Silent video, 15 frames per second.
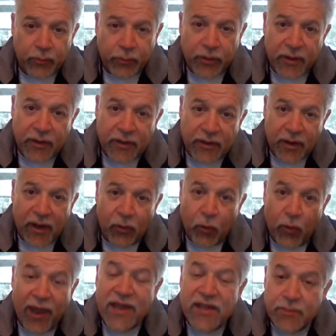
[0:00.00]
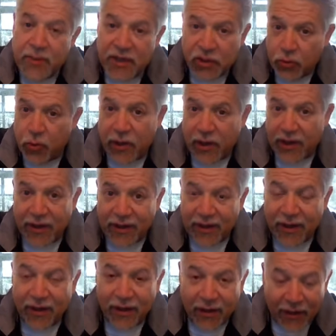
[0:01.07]
put a, a wedge between,
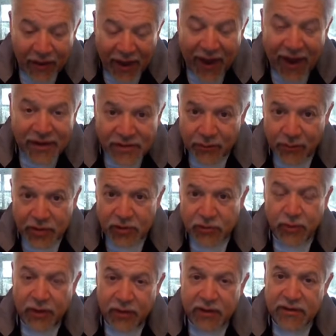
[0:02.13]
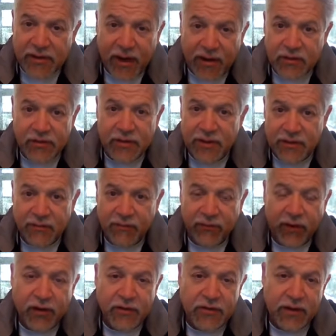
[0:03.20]
a, a, chasm between the Sadducees and
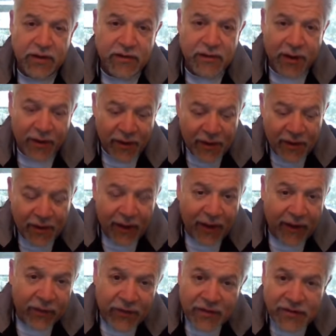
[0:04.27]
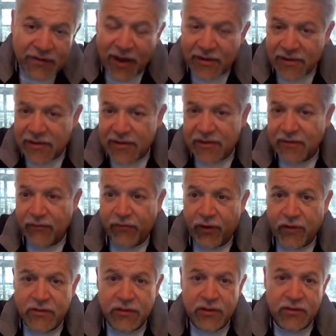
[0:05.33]
Pharisees. And these Sadducees and
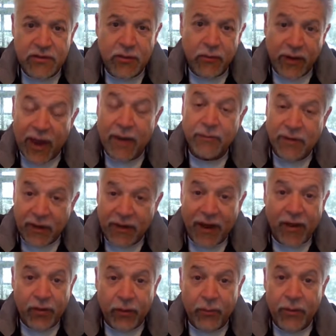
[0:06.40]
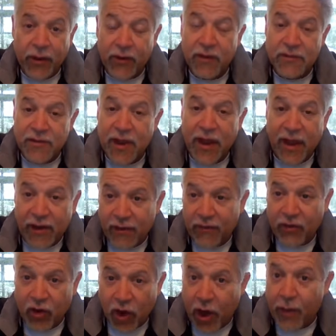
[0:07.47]
Pharisees, though, came together because they had
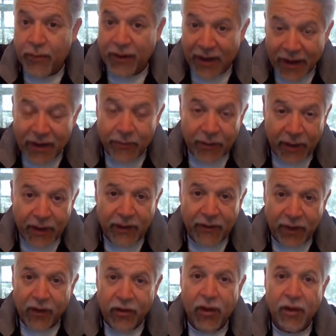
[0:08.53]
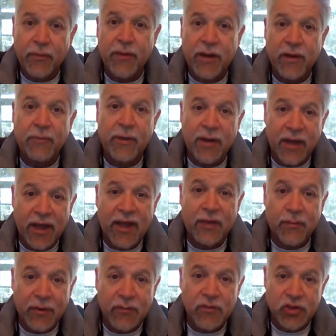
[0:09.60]
a common enemy, and that common em-
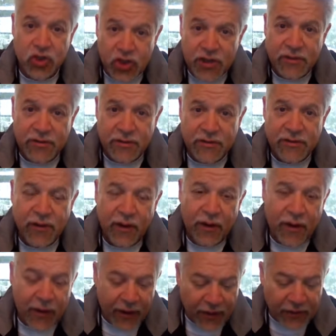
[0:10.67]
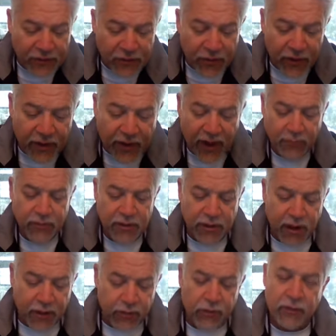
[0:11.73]
enemy was Jesus. And so they came
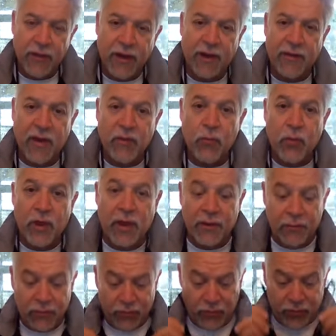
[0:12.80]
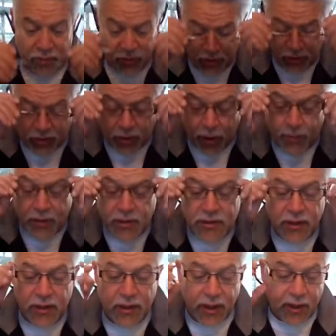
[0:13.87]
together, and they and their coming
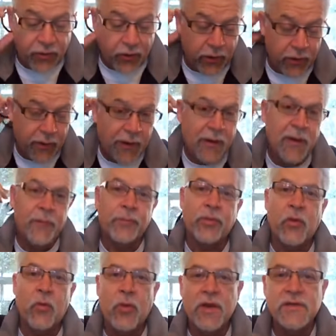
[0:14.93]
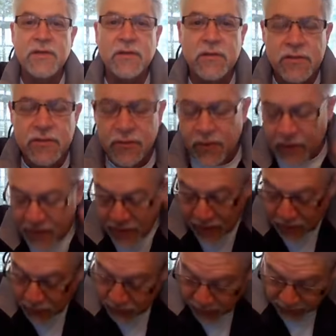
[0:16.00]
together wasn't so that they
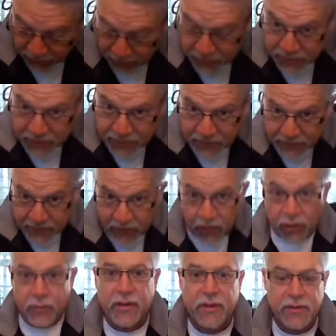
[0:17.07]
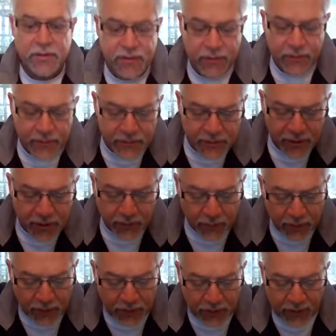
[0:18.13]
could build up Jesus at all because he was the
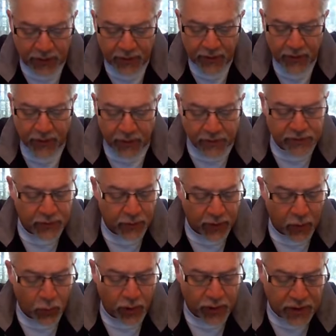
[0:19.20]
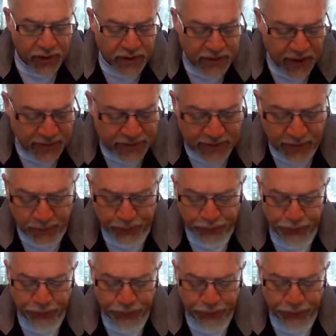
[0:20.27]
enemy again. And so they wanted to test him.